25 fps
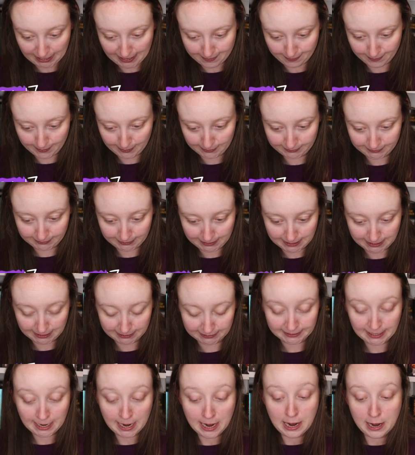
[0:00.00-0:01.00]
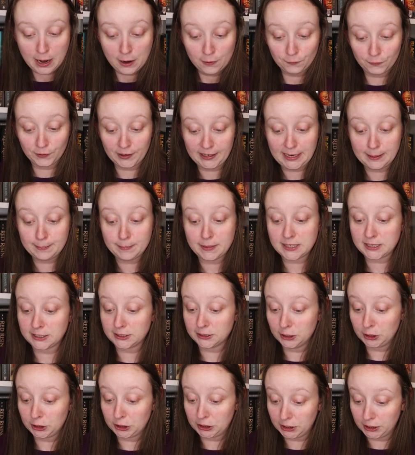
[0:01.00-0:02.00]
And this is, freedom
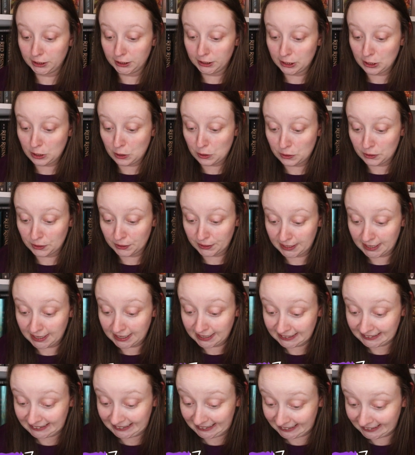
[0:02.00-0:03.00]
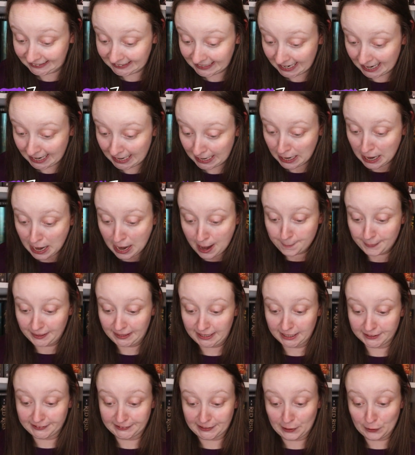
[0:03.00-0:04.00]
must look good on Gita
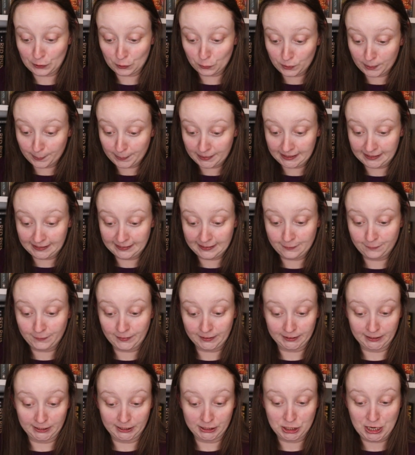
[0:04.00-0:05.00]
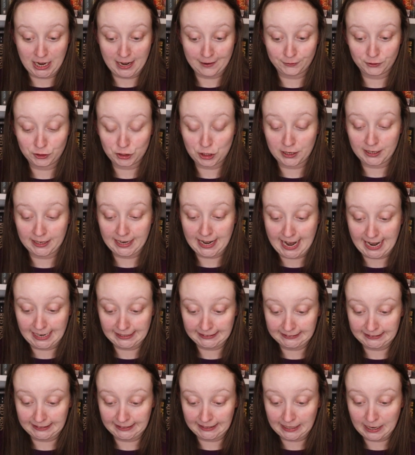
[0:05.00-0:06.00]
because other women in the village have started
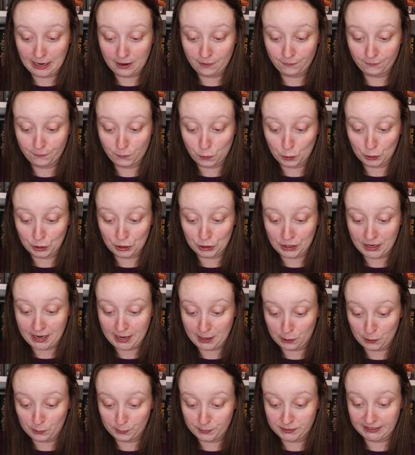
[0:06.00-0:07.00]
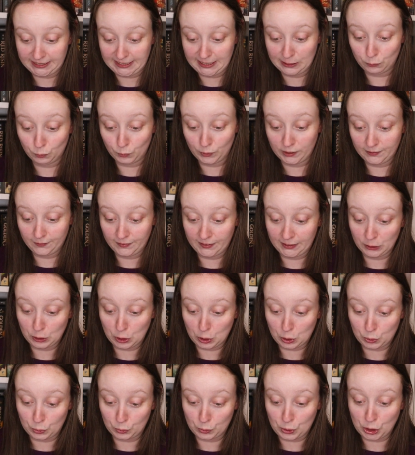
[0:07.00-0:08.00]
asking for her help to get rid of
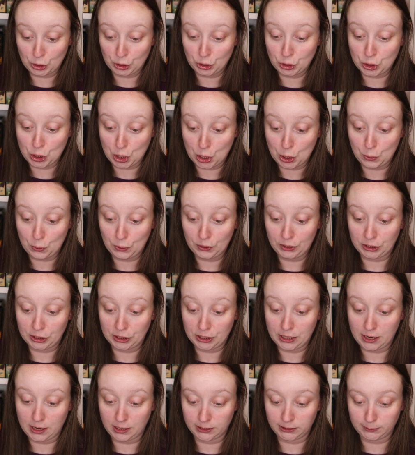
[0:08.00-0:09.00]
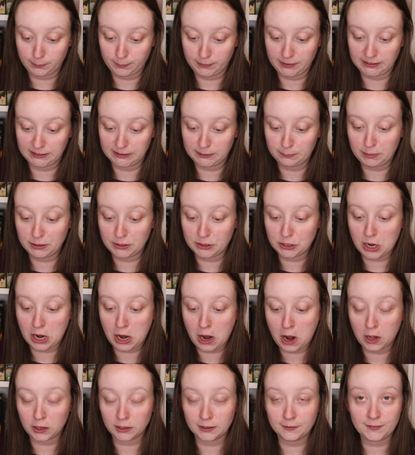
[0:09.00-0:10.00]
their own no good husbands, but
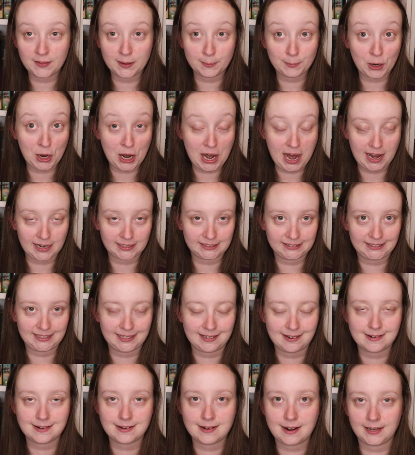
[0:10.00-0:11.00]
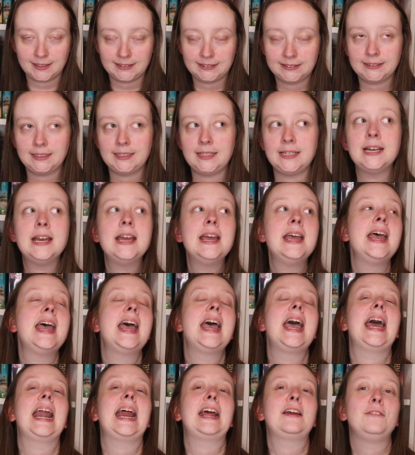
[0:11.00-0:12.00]
not all of them are asking nicely.
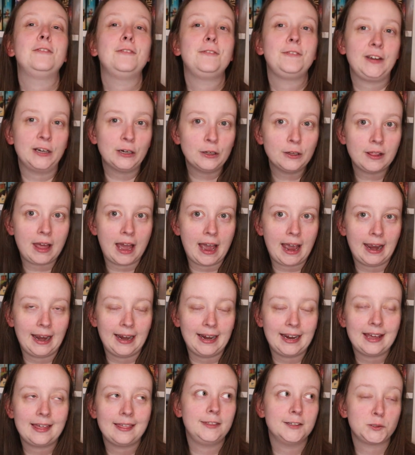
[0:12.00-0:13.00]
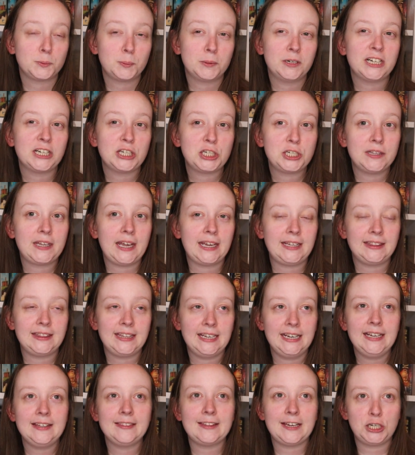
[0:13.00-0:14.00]
And I feel like this book, they
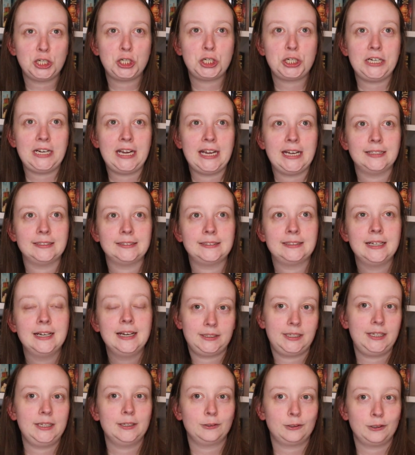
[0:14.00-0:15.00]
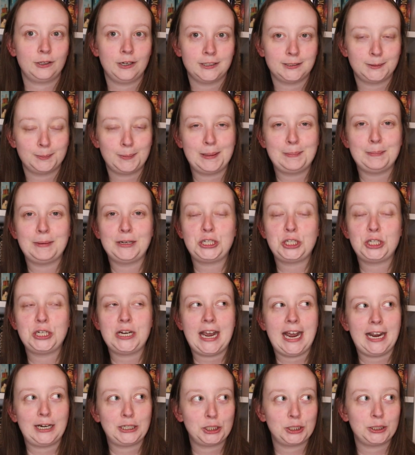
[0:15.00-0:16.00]
think that she has killed her husband, but
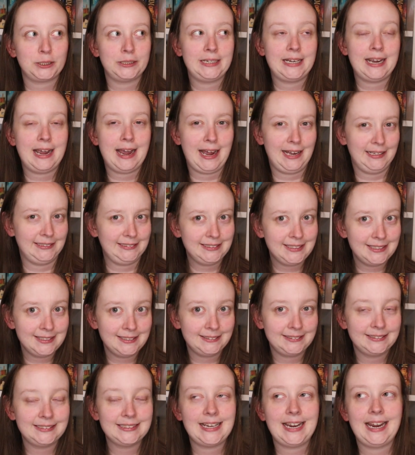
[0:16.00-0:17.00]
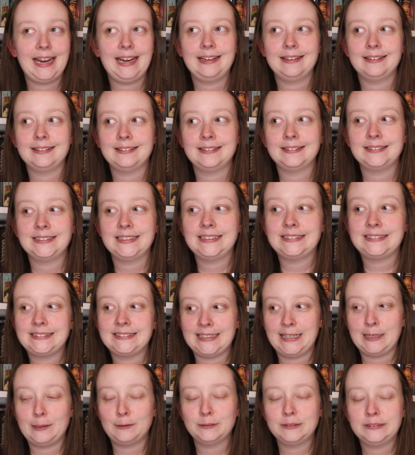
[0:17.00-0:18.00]
she actually hasn't. And
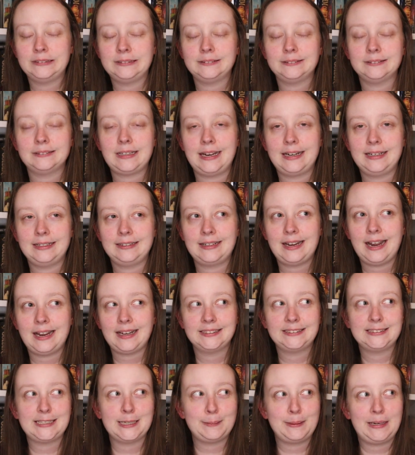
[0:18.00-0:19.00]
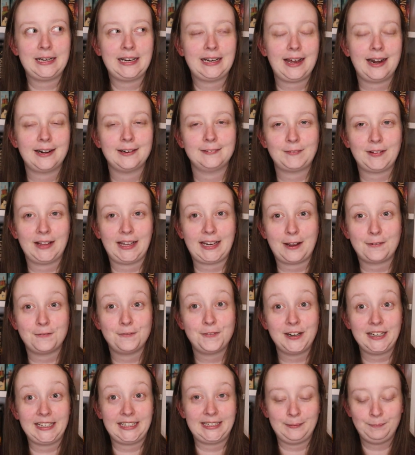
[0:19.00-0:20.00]
sounds like it's going to be kind of like a
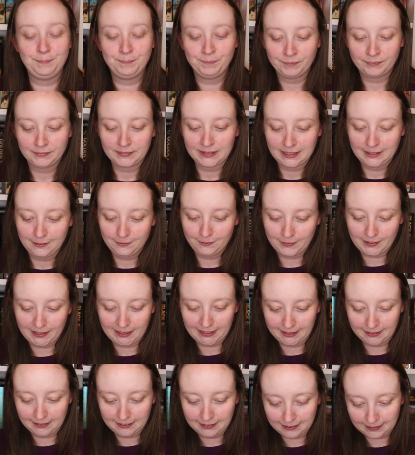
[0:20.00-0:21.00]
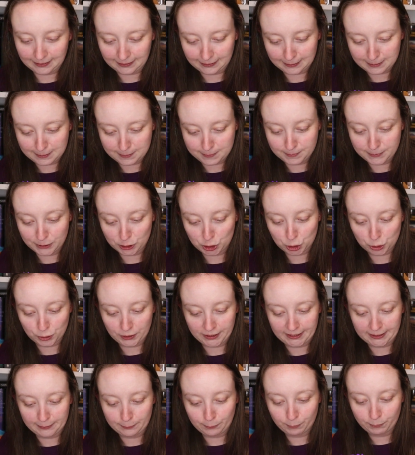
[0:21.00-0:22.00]
funny funny uh,
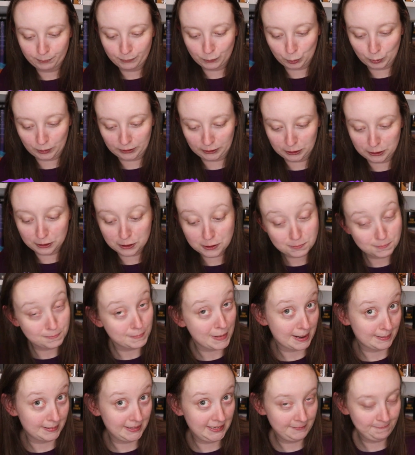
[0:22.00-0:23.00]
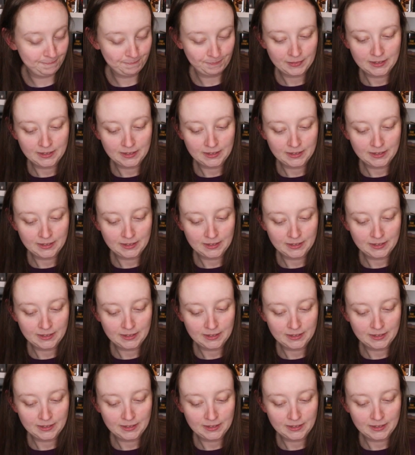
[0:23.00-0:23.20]
mystery thriller, maybe.